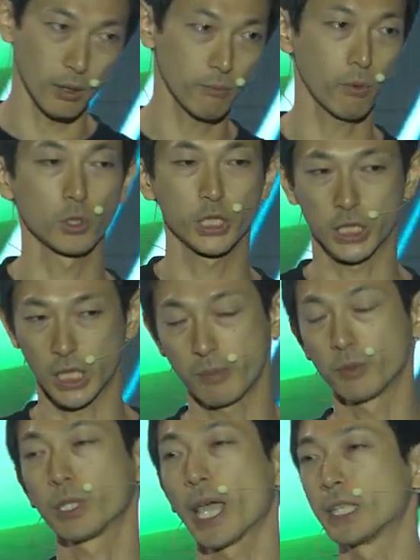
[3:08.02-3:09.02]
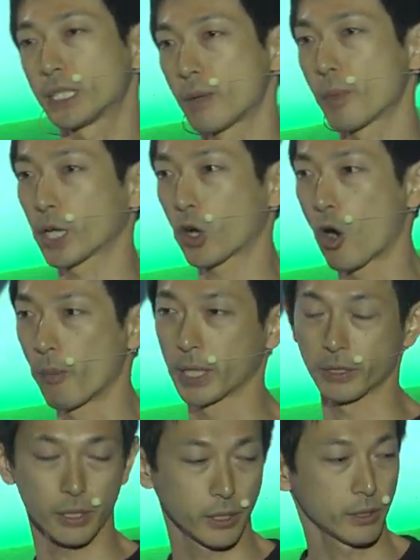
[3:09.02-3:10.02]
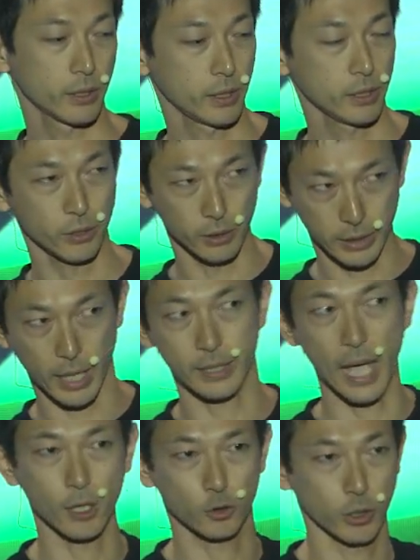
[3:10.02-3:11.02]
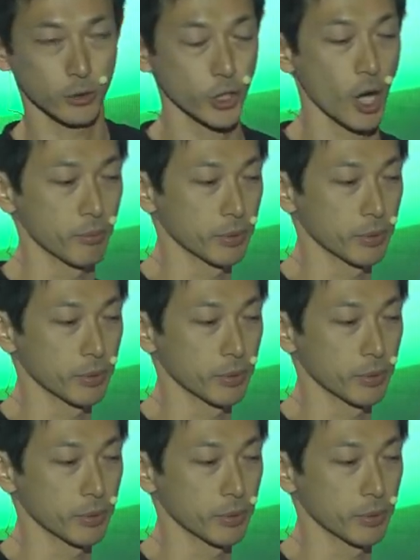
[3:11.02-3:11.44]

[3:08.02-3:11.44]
for the given SMI command. So it does actual job.